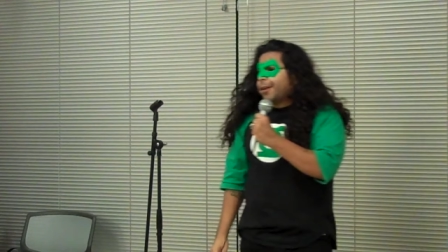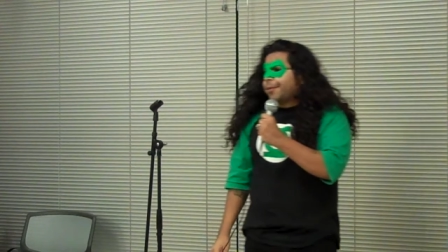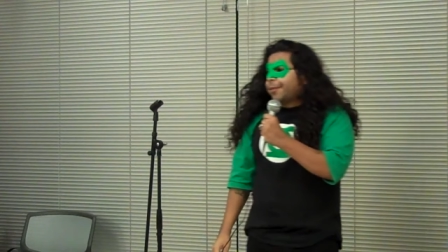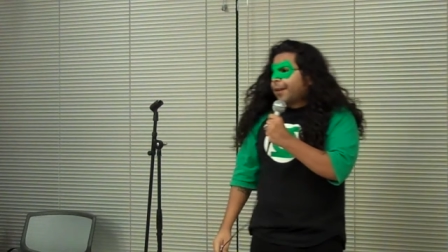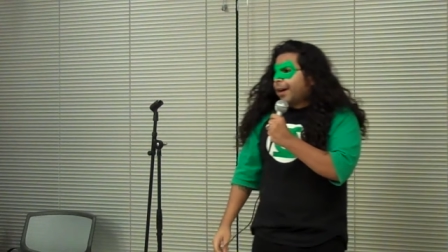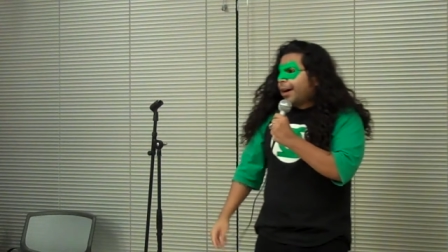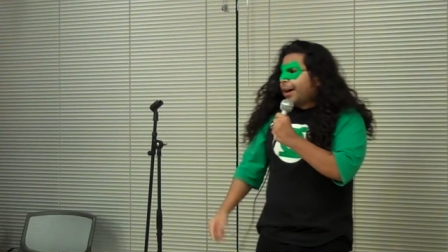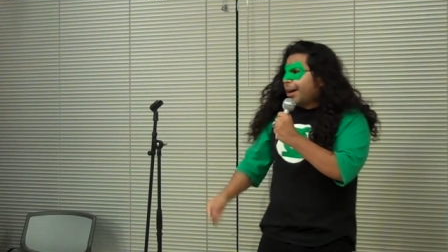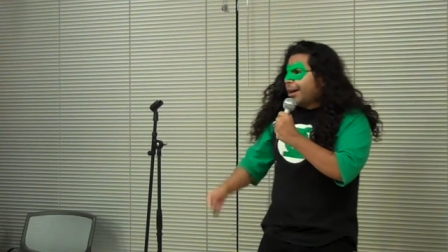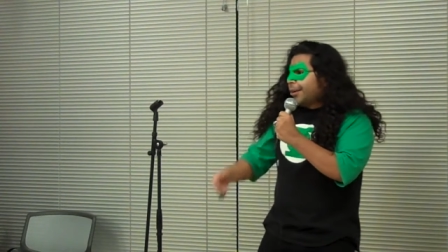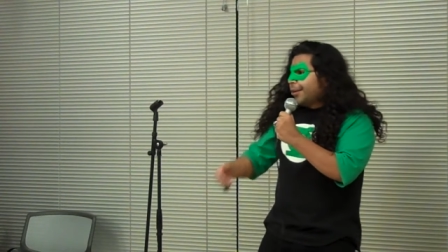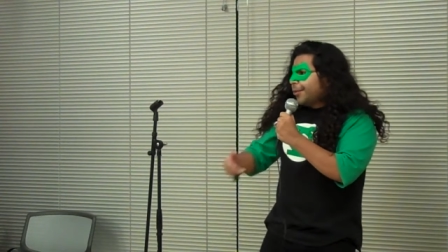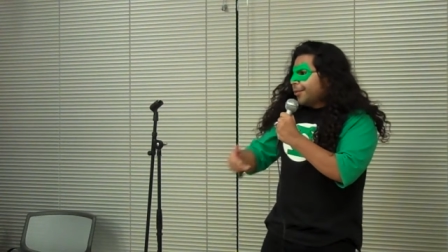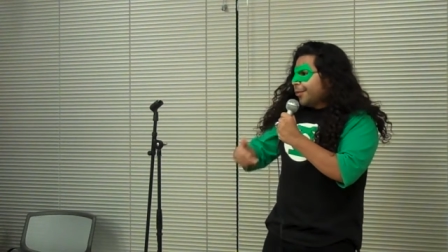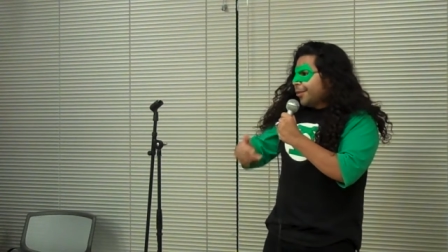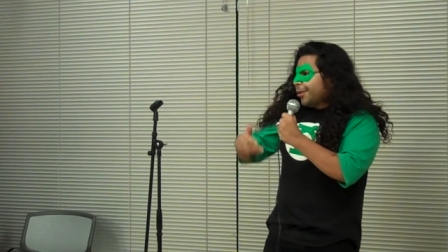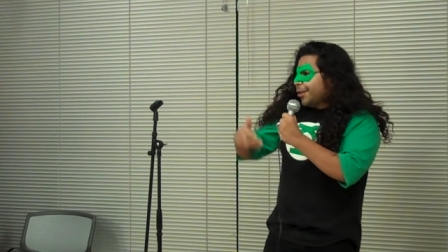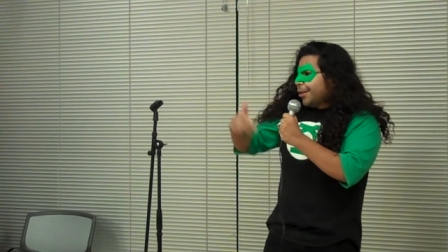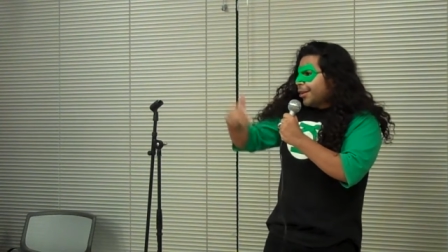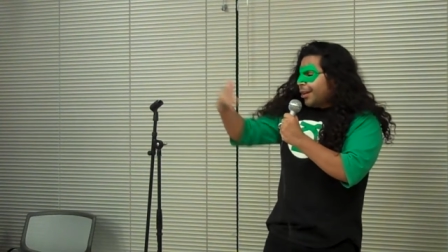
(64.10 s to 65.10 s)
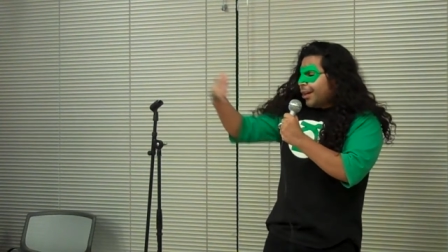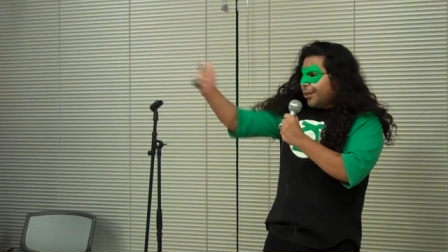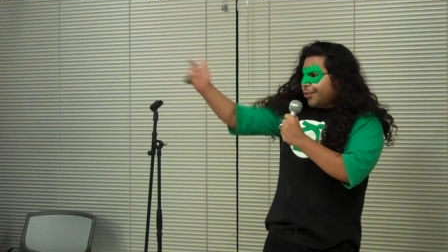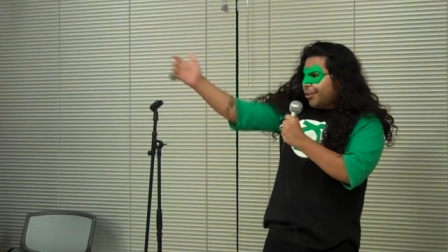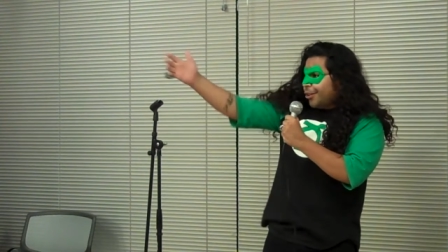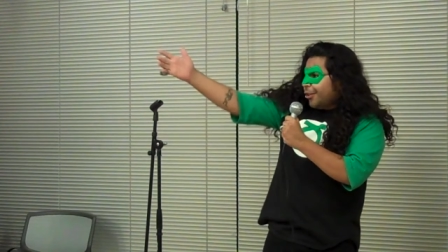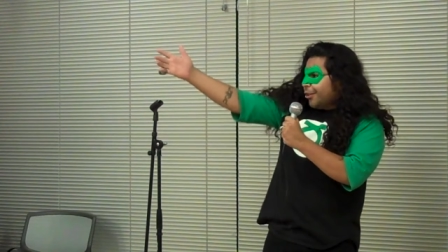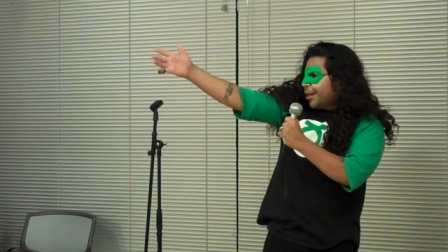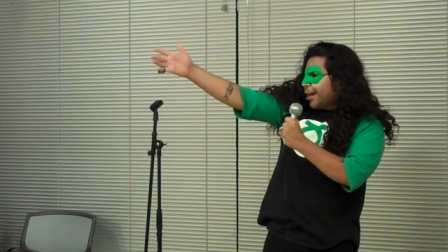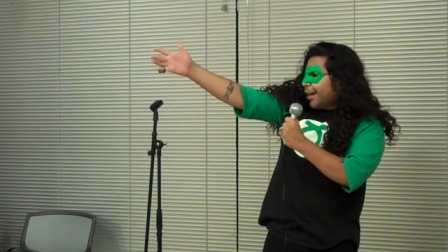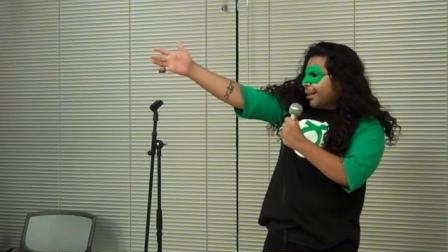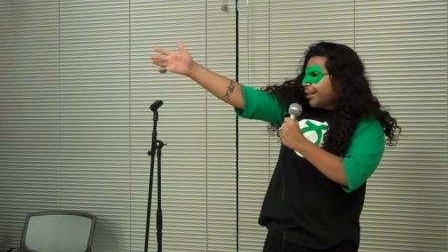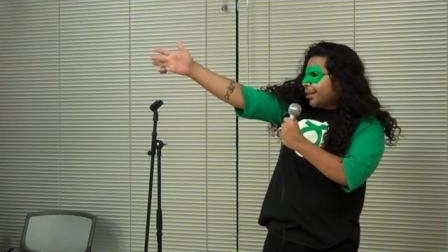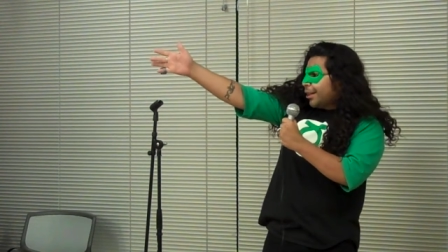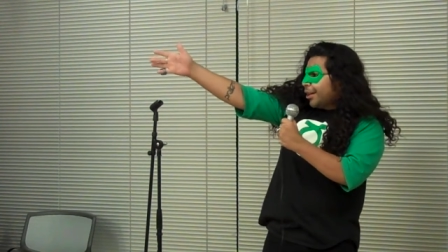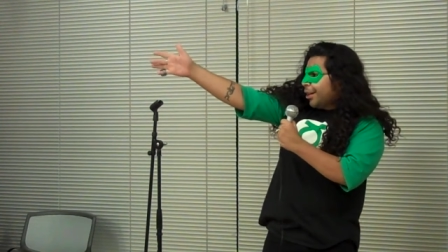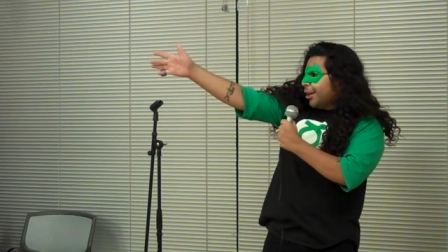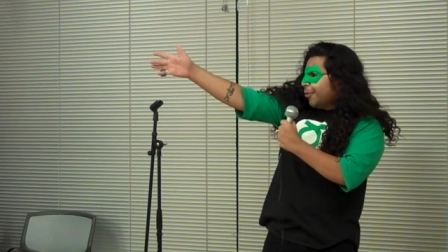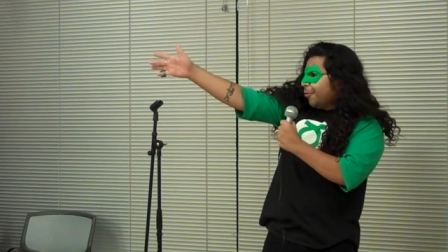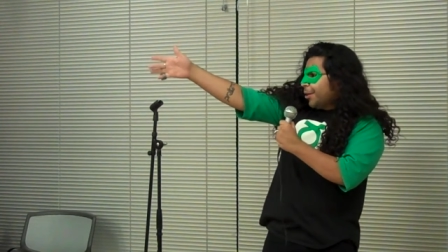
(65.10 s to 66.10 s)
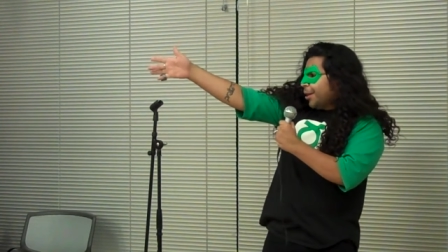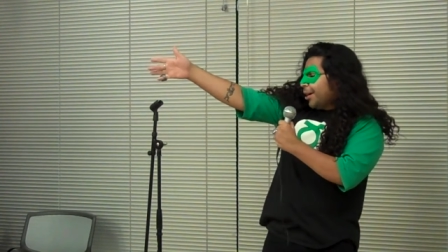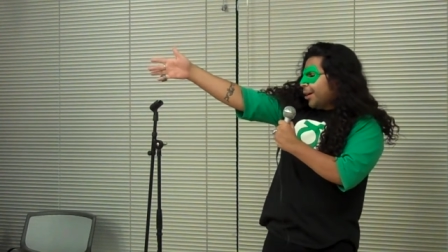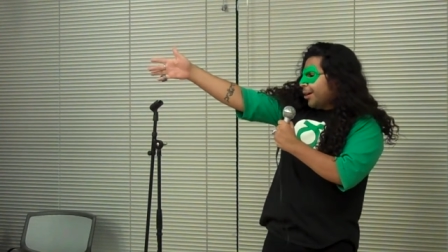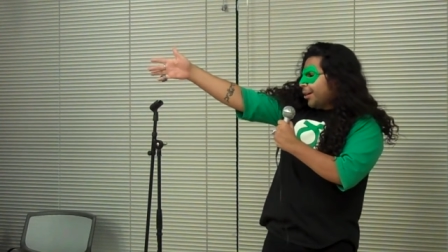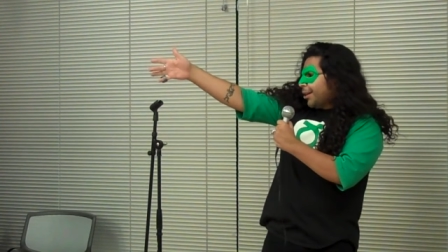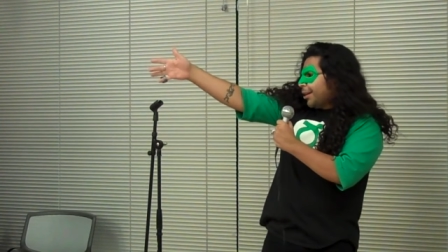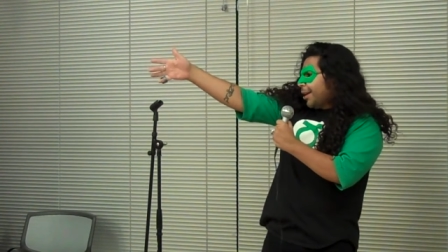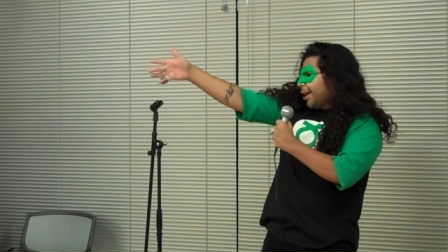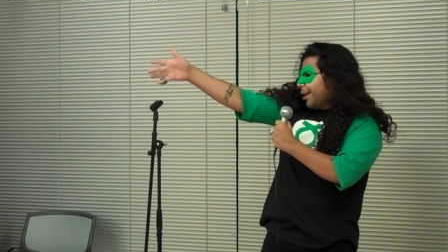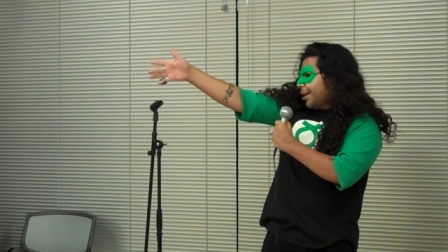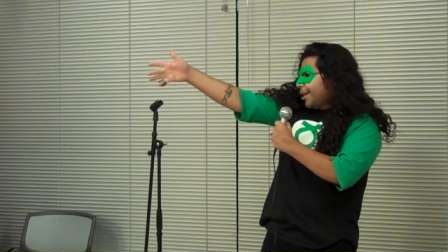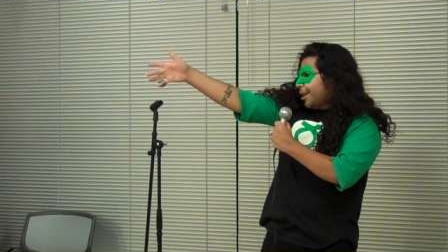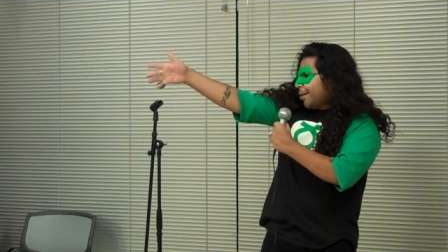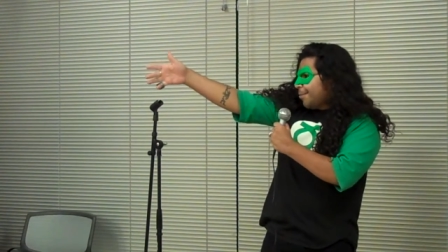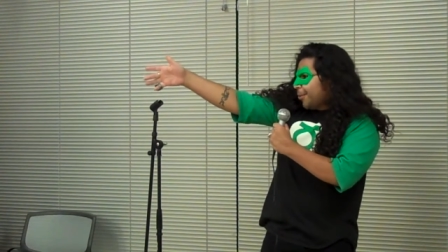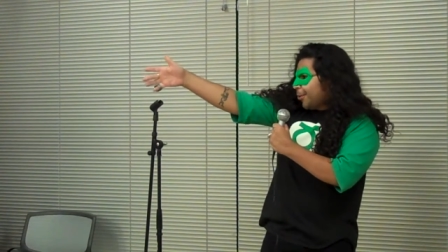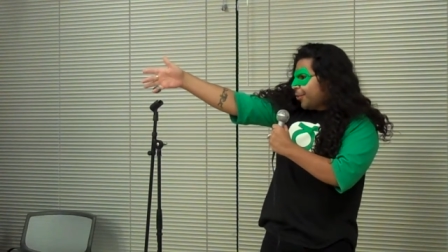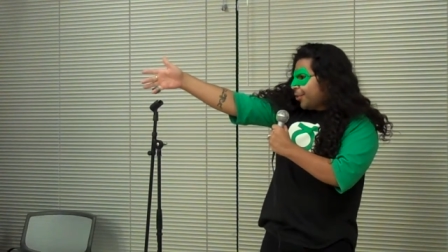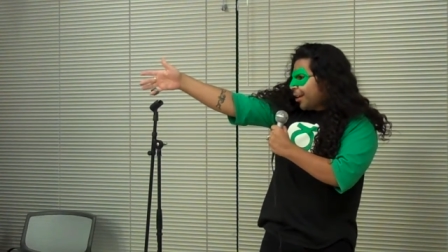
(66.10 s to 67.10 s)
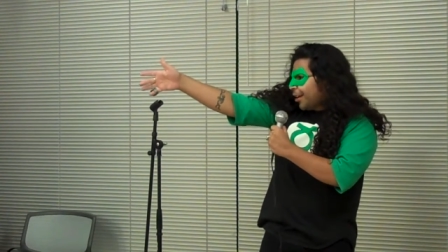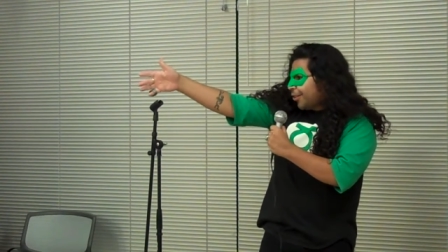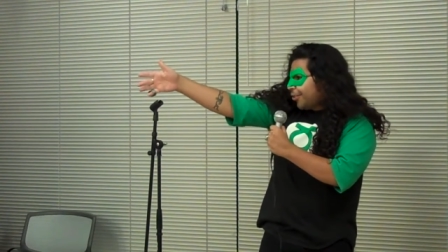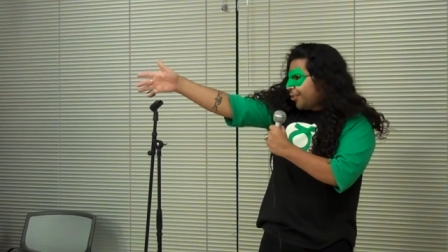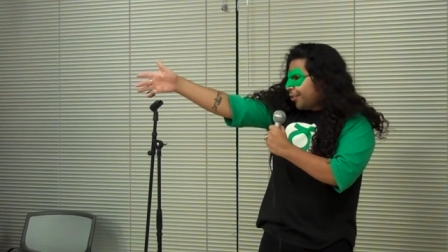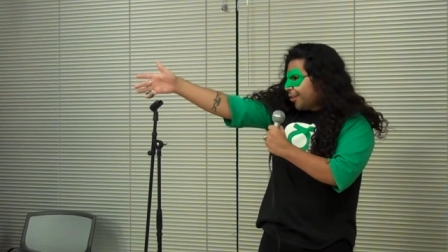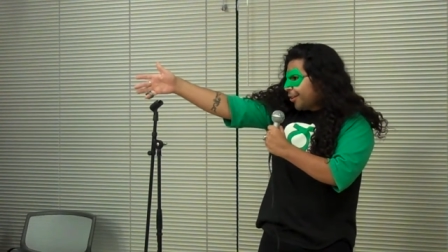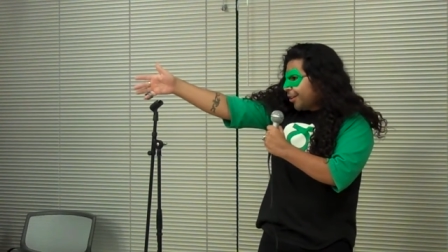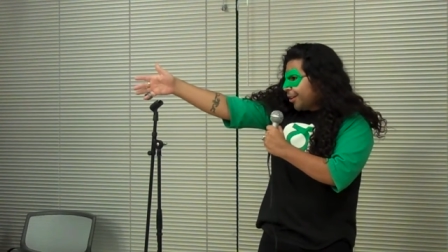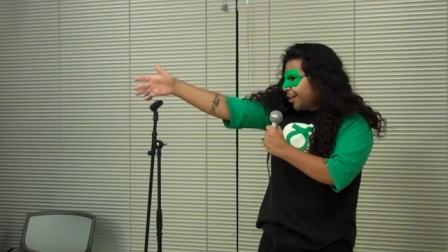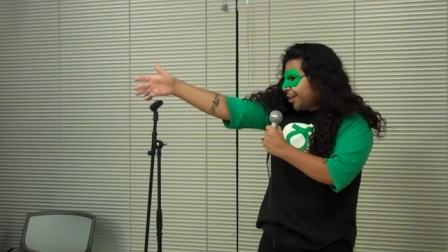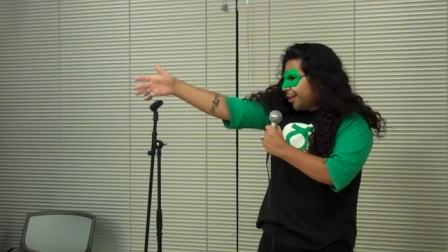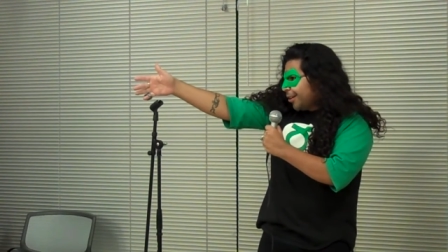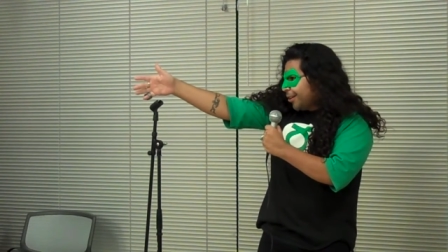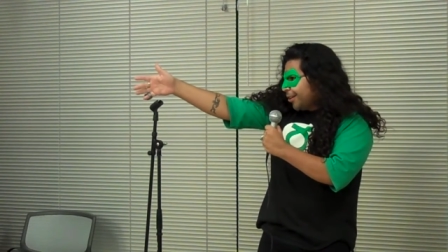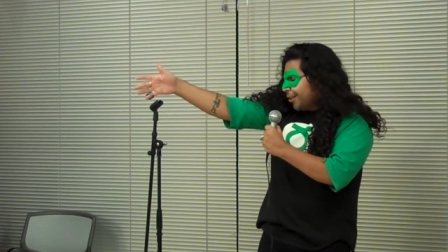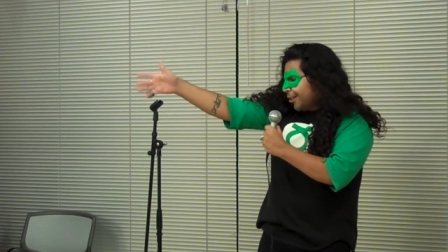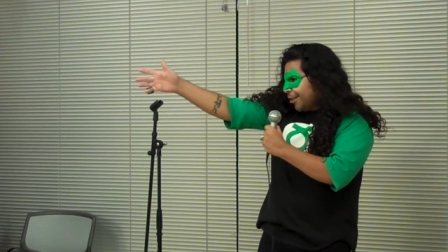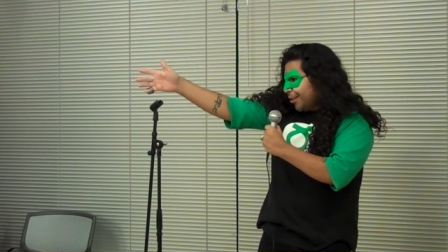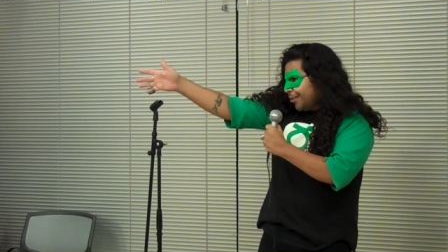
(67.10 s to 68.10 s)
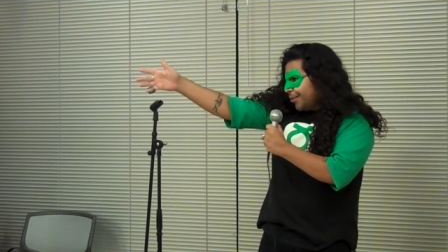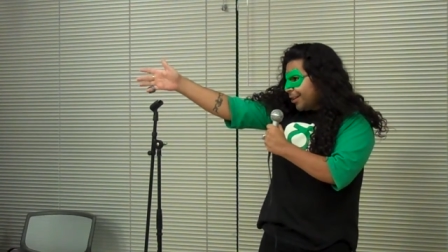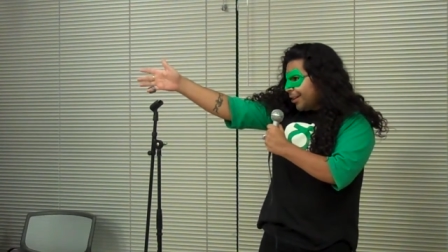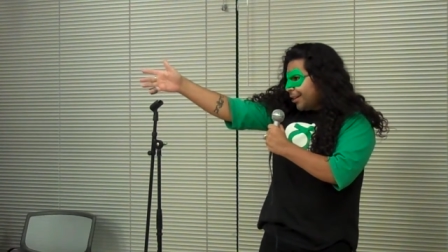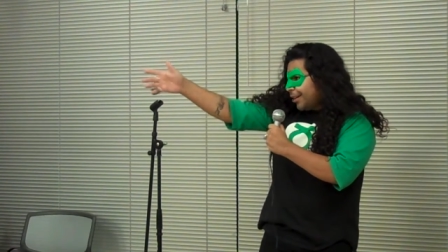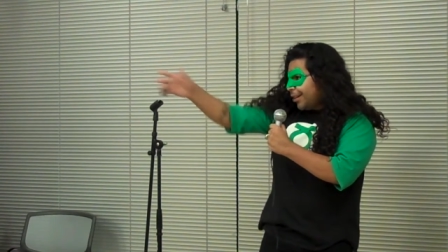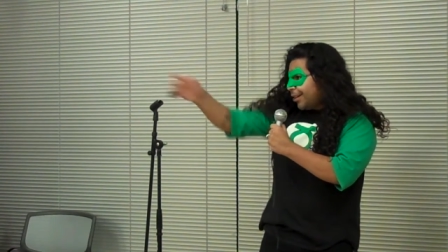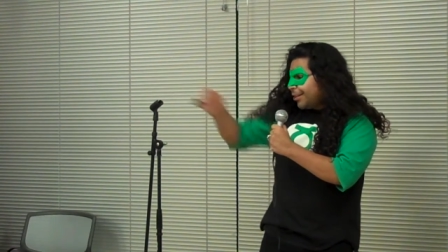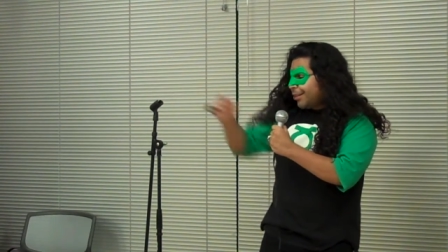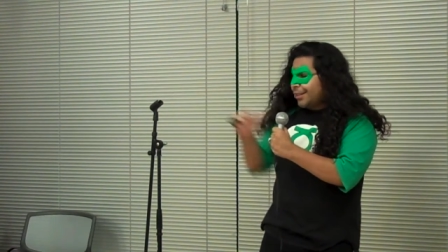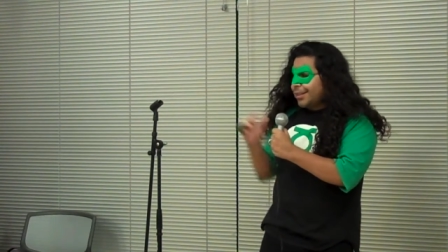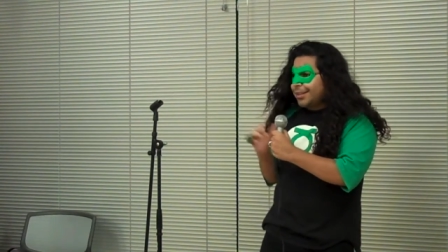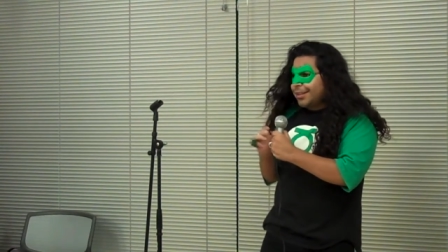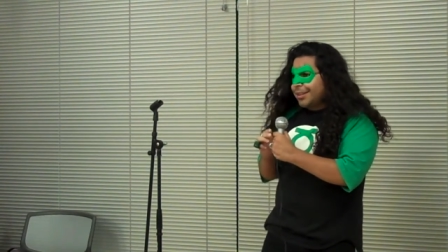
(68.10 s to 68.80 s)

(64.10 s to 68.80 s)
for if I see you got the "We Are the 99% shirt on. All right.